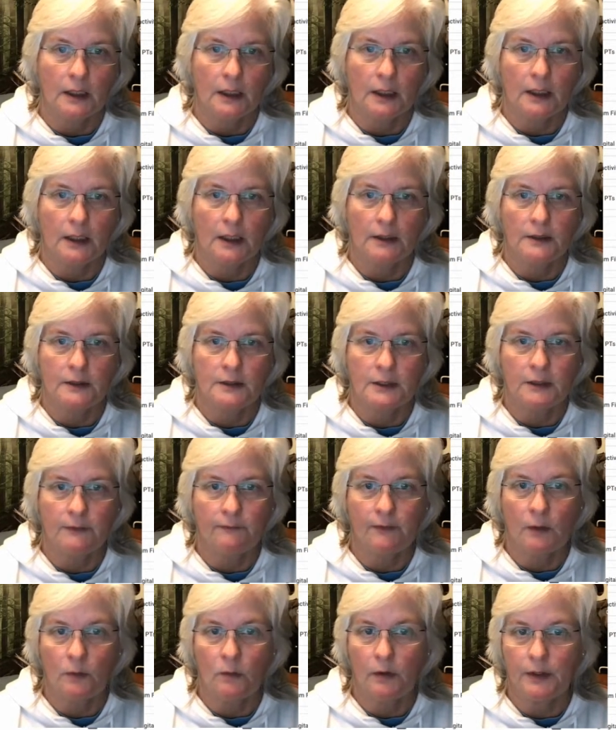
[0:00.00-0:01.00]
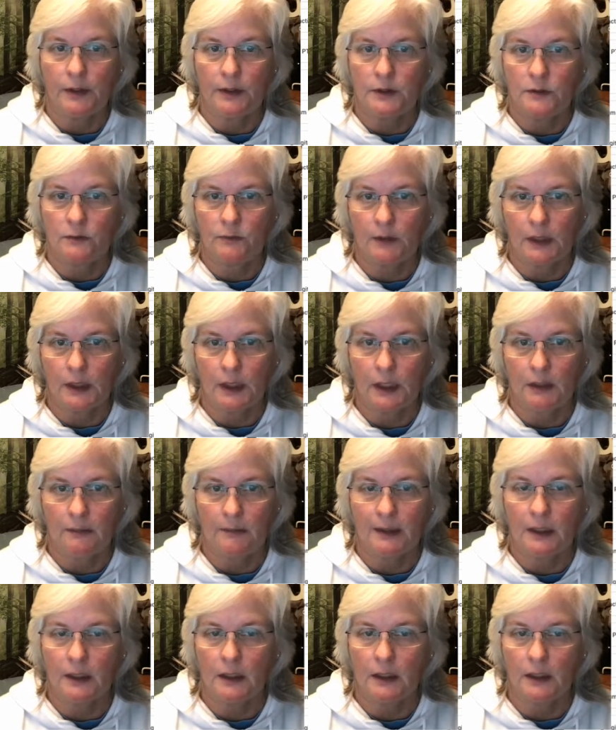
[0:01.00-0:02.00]
and see if I wanted to rename
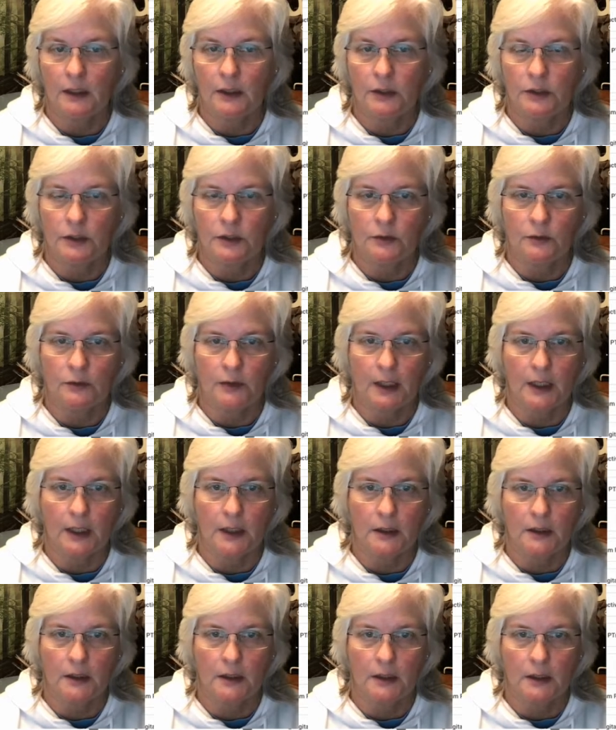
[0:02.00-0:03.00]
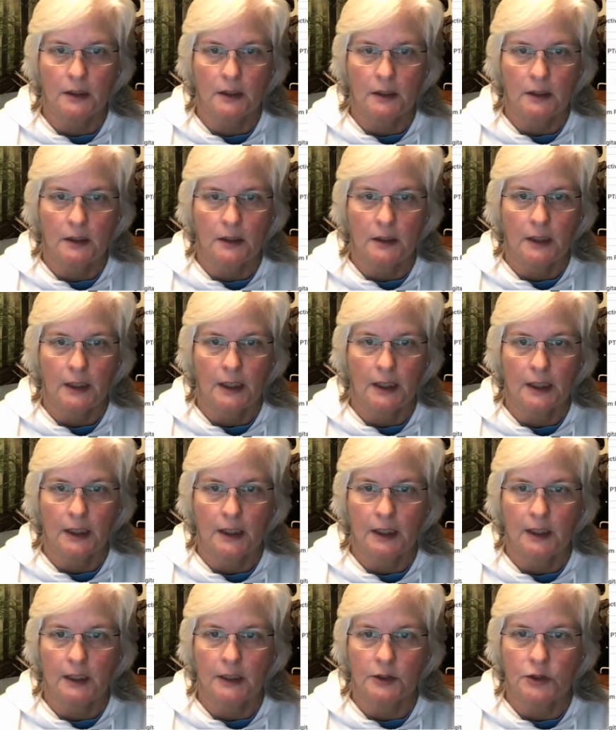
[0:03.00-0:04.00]
it. I could do that, and
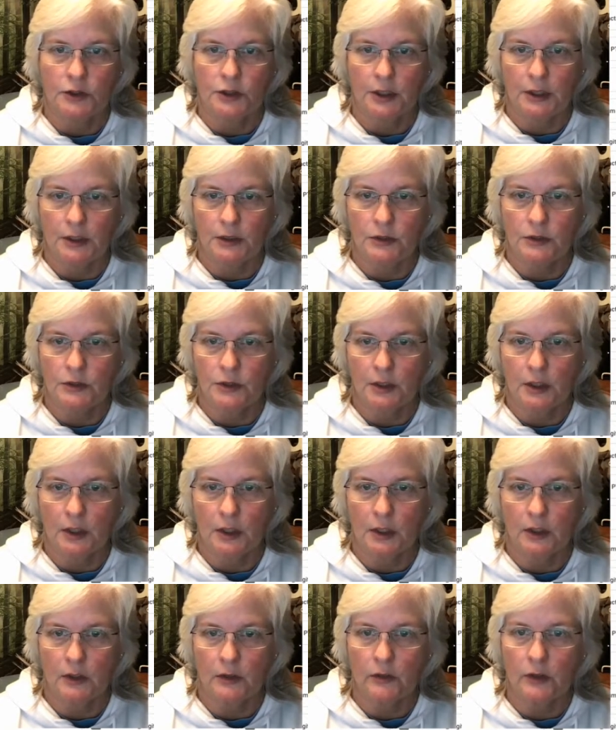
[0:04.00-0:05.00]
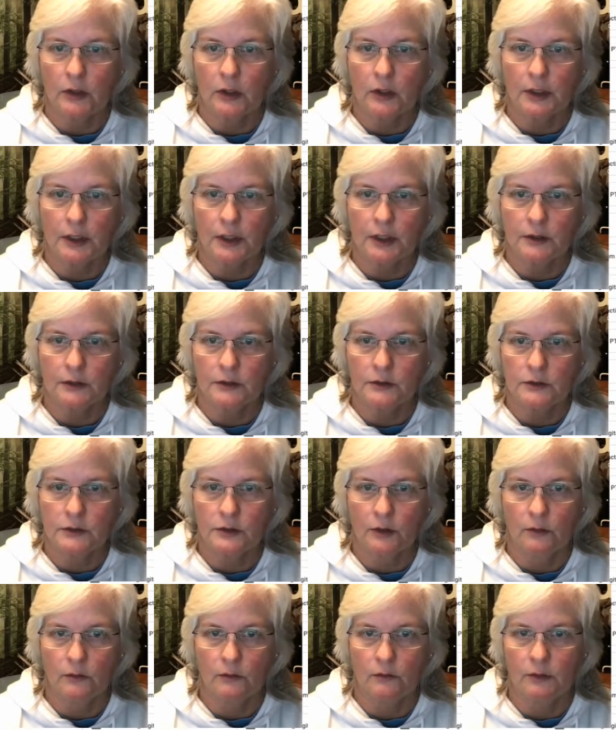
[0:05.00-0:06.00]
I can change the color on it.
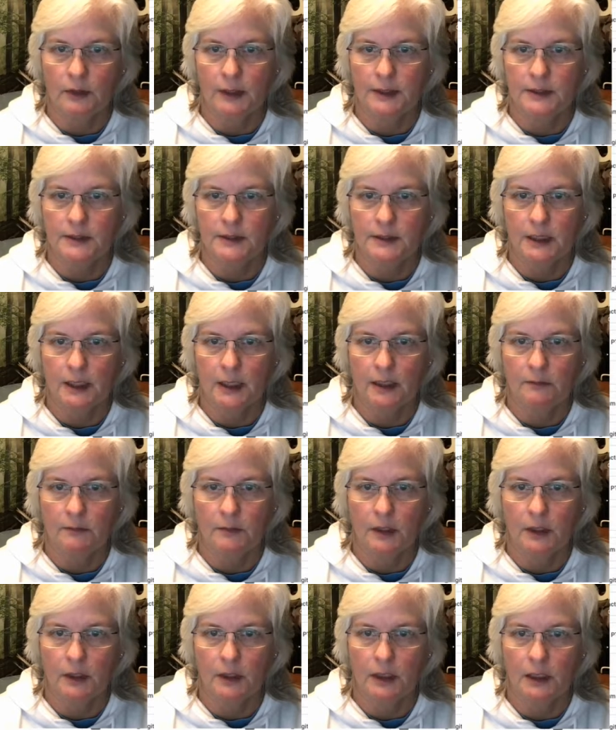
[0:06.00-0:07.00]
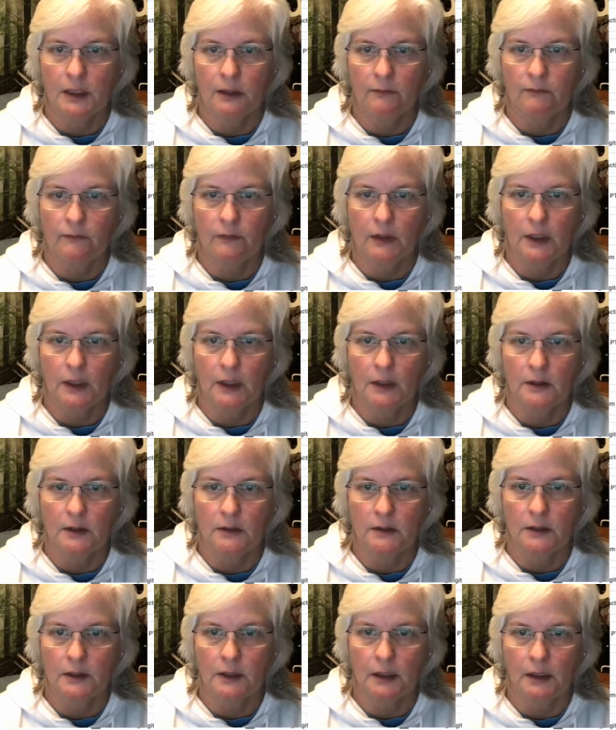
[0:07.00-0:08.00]
So let's say I'm going to give
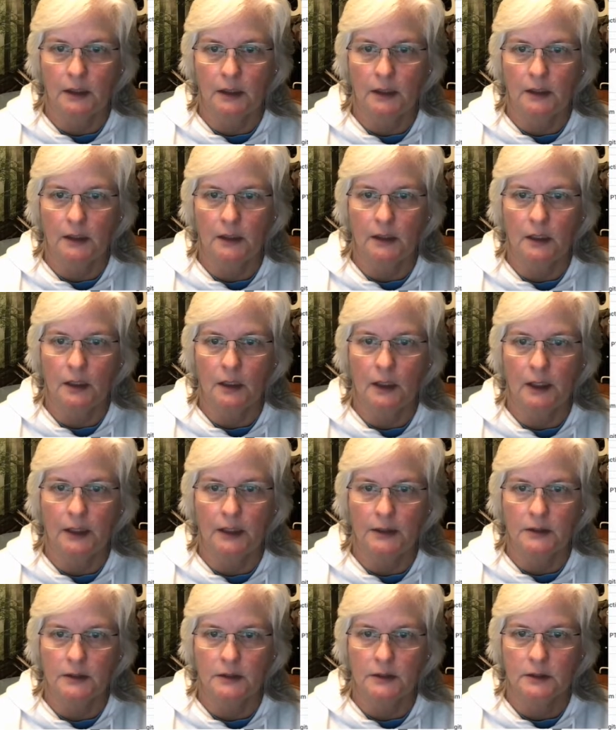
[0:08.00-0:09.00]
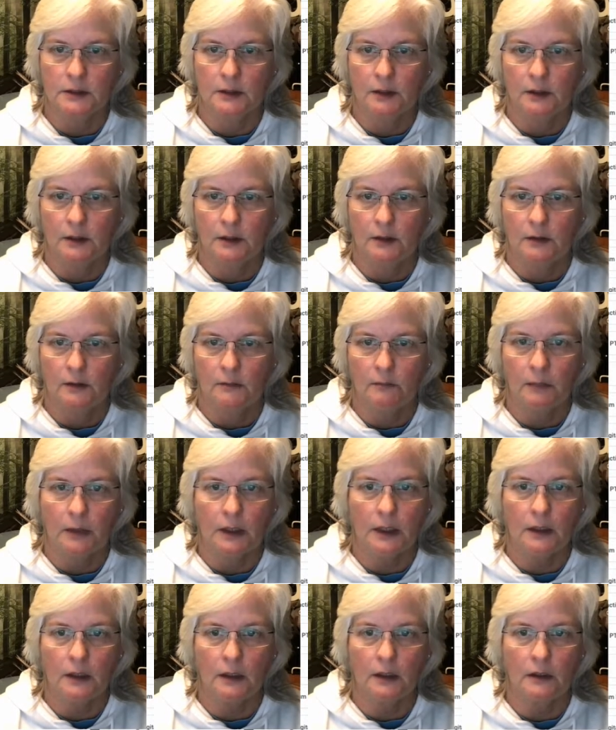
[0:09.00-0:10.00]
it a nice
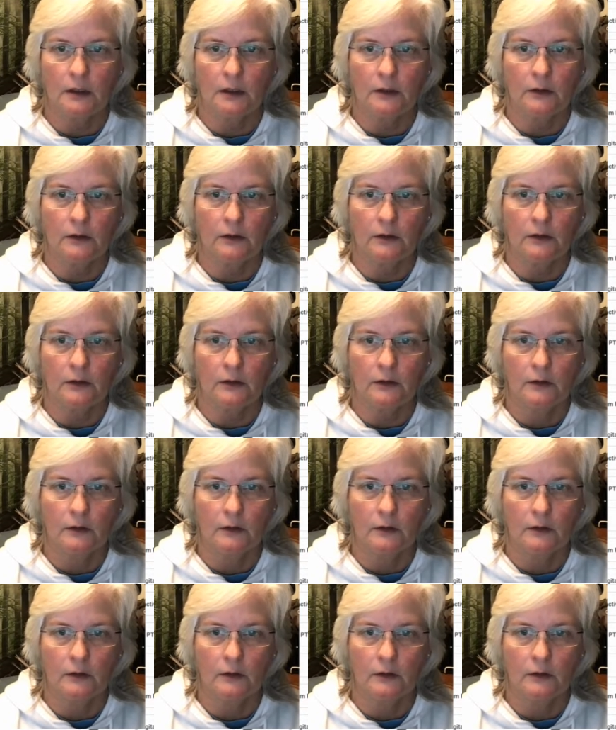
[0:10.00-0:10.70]
pink color.